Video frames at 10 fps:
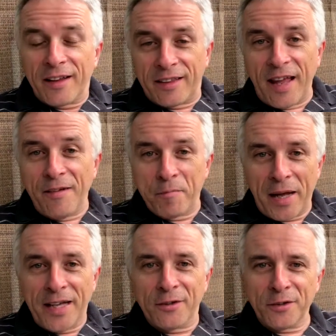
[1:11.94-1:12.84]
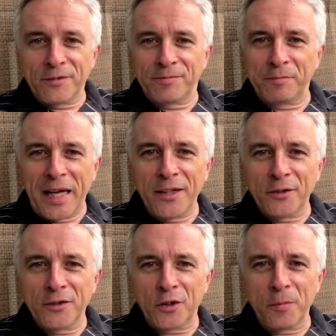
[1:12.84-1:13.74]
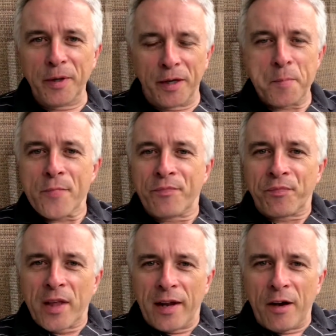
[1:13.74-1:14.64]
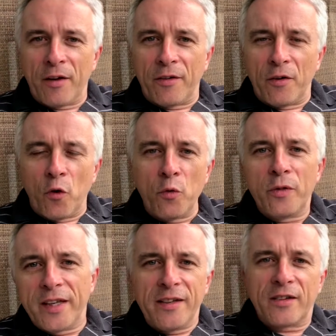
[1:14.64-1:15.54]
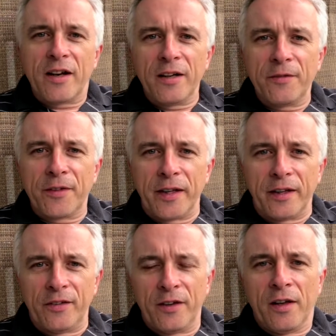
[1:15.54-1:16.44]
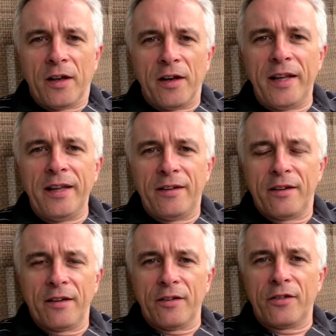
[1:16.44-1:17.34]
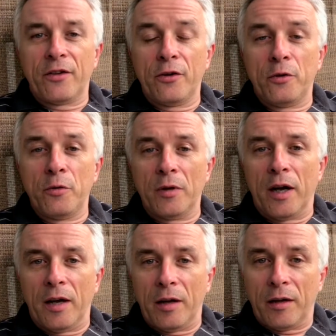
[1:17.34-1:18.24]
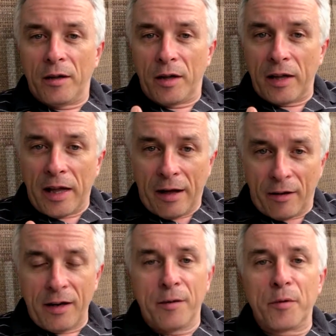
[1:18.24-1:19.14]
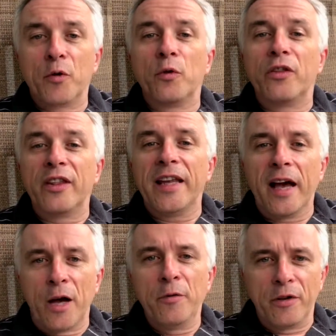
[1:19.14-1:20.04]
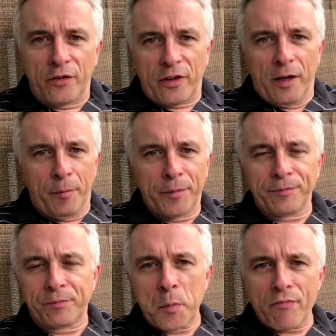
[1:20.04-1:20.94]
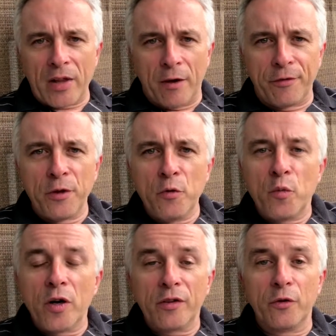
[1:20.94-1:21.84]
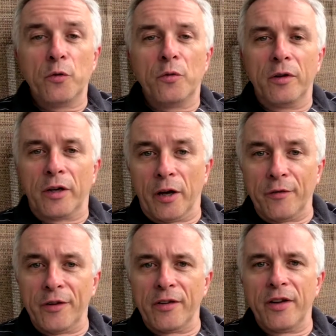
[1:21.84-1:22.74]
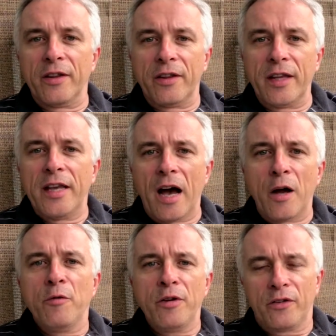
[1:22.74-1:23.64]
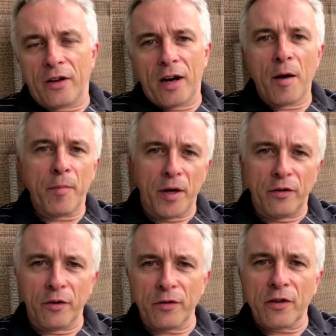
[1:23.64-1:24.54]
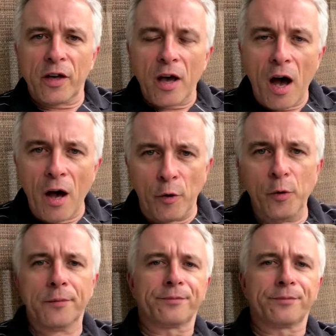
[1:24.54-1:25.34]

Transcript: then bang on topic. Now, all these kind of things lead us to our club called The Owners Club. Now, if you were to go visit theownersclub.co,